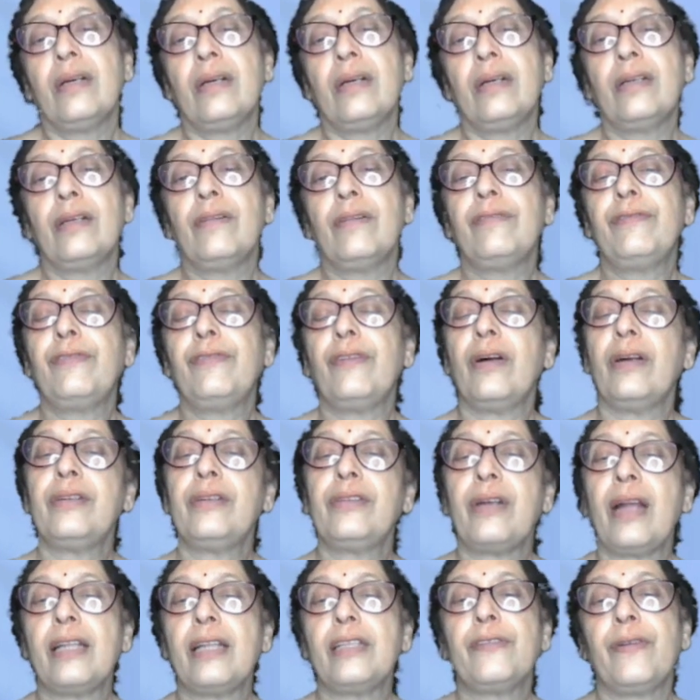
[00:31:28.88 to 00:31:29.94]
for
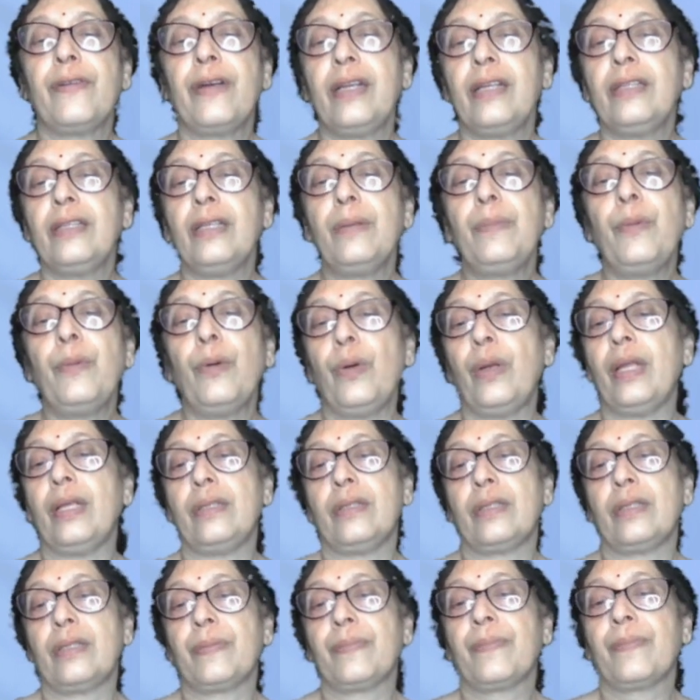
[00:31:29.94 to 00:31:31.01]
transferring the
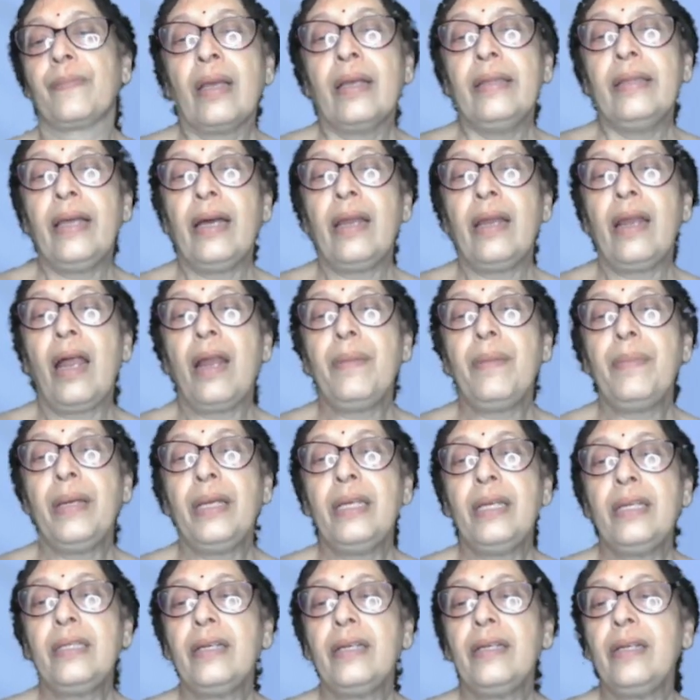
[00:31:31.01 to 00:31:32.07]
pollens. There are
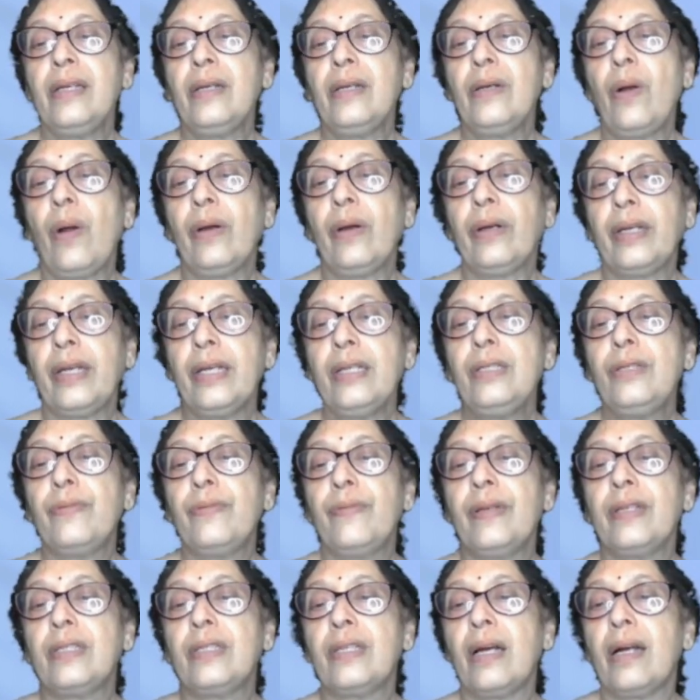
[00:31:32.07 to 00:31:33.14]
Mediterranean orchids,
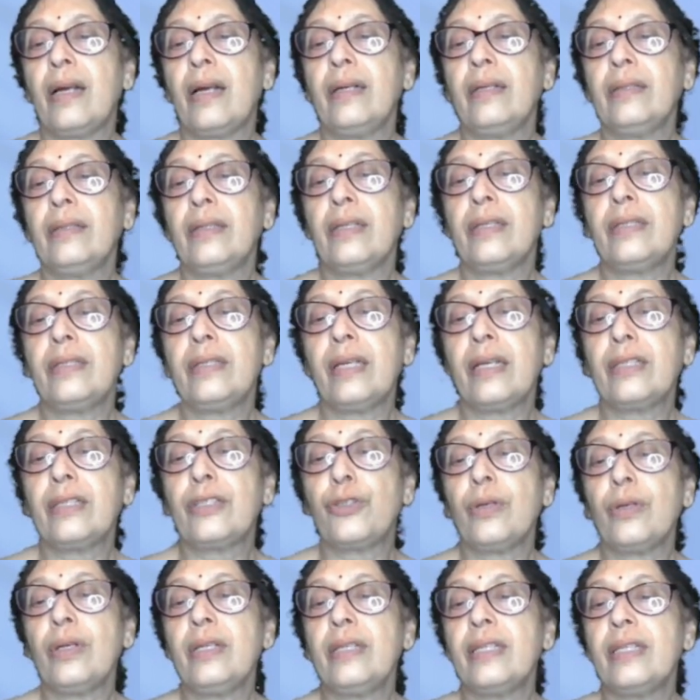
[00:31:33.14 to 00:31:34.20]
which are the
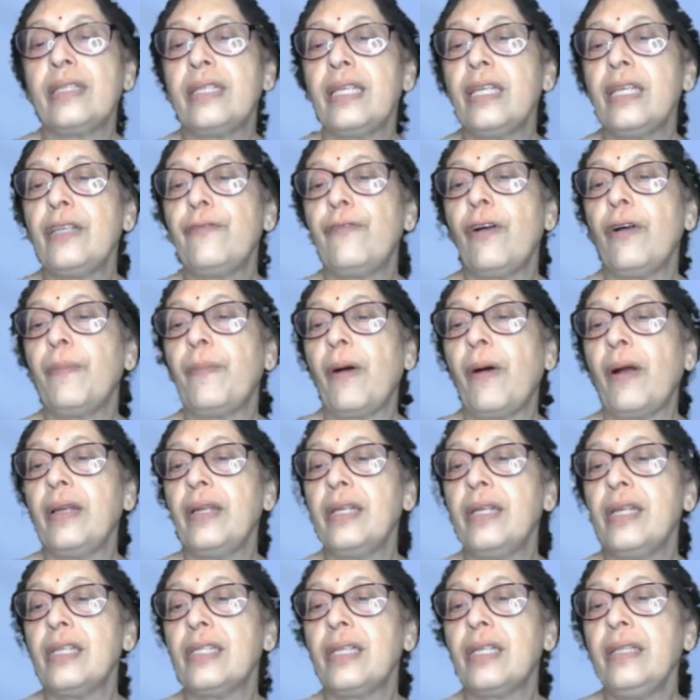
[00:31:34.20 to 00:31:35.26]
sexual deceit for
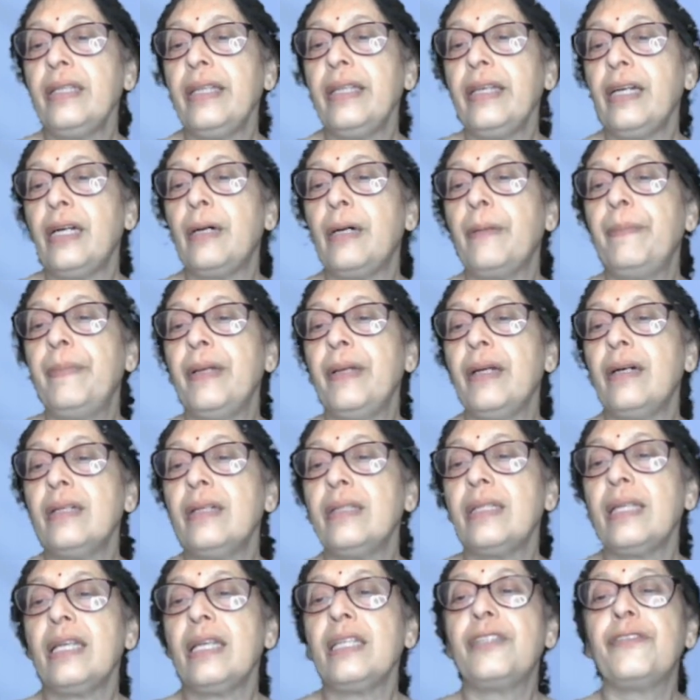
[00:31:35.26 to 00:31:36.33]
pollination. They
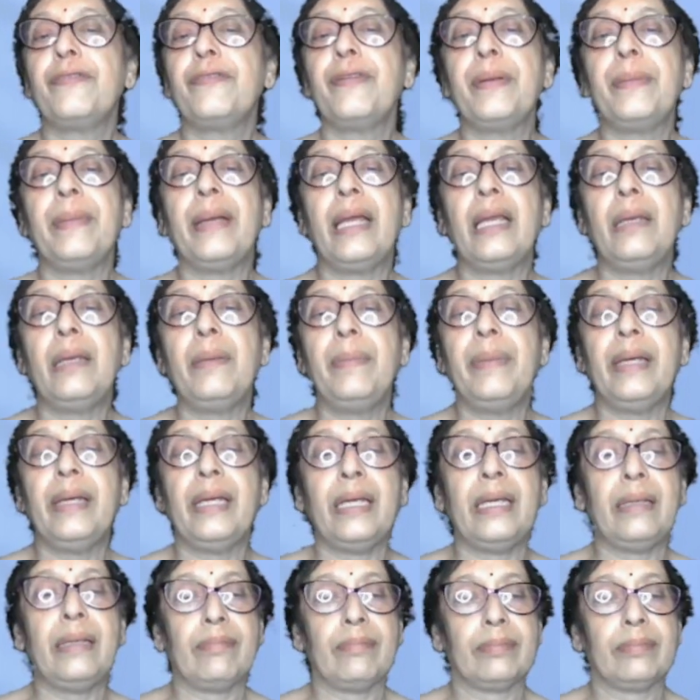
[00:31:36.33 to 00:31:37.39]
appears as female
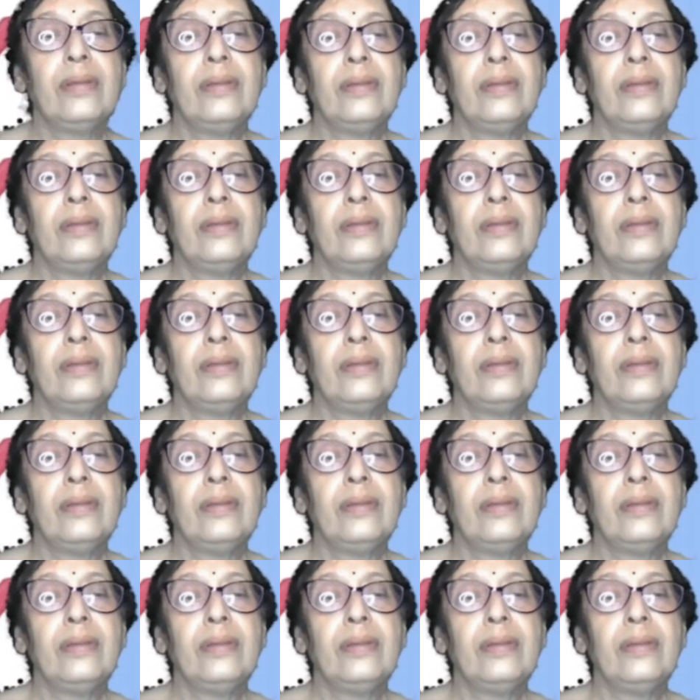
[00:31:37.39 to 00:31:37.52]
bee.